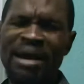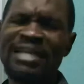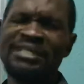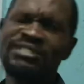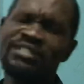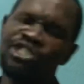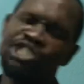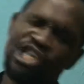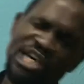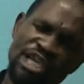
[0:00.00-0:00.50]

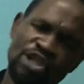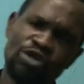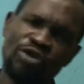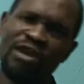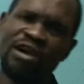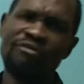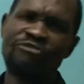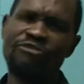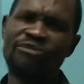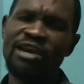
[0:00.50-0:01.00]
share to
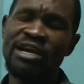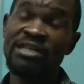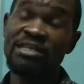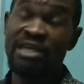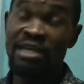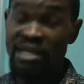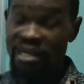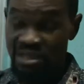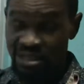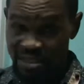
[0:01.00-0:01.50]
your friends.
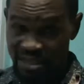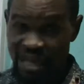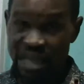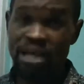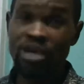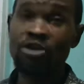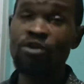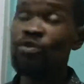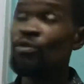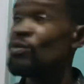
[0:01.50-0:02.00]

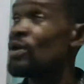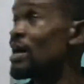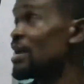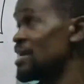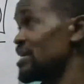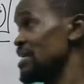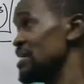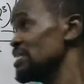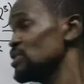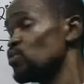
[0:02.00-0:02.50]
Thank you. And
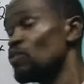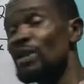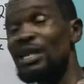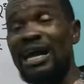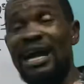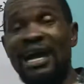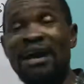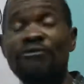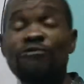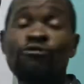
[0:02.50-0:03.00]
this is what I
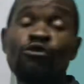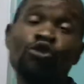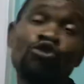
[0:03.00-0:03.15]
have for